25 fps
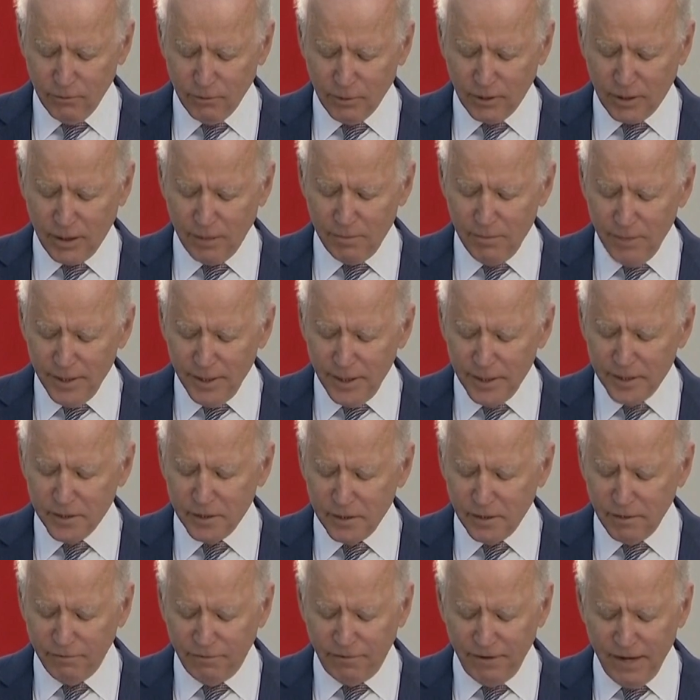We're committed
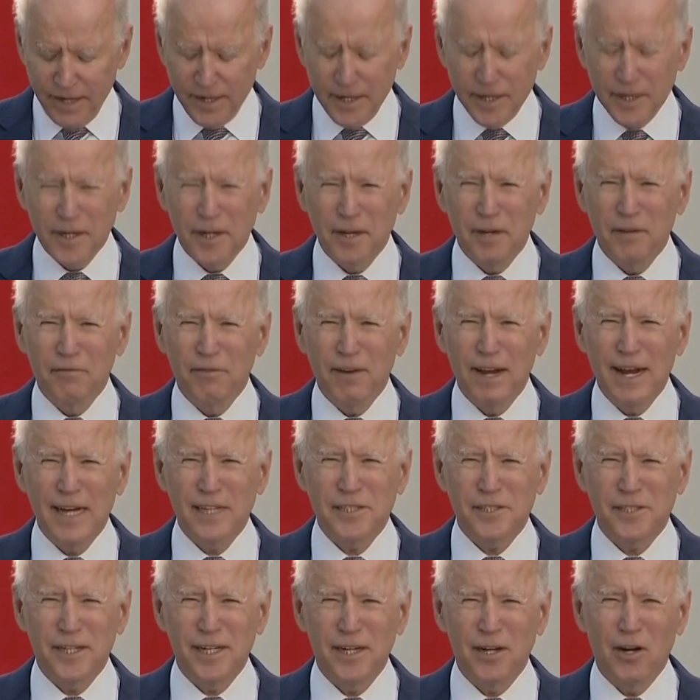to defending and
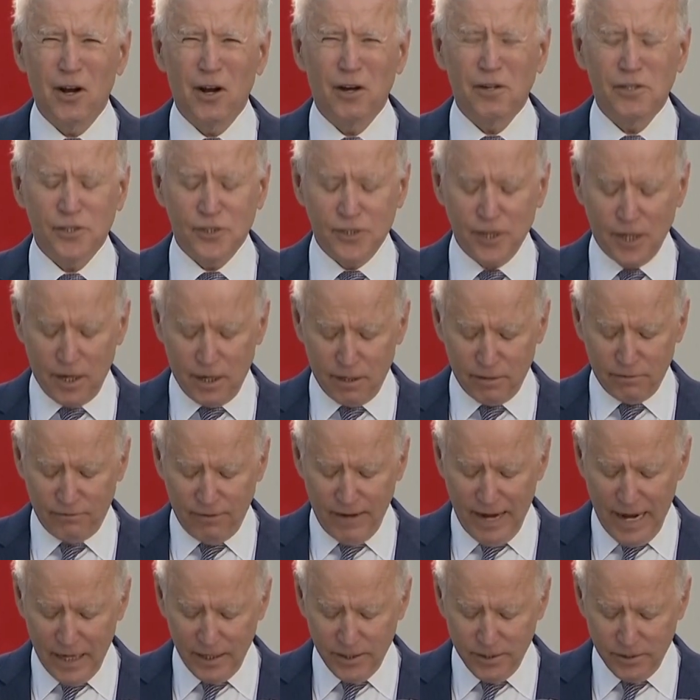advancing our shared
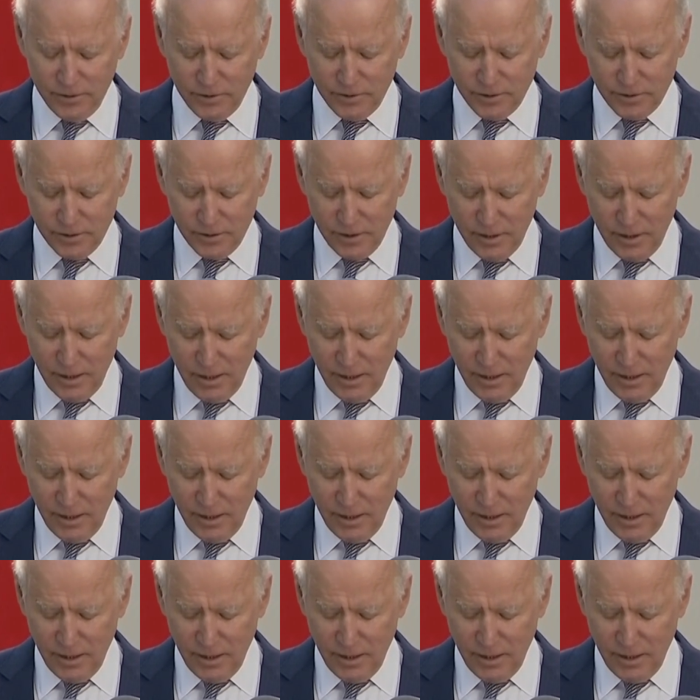values,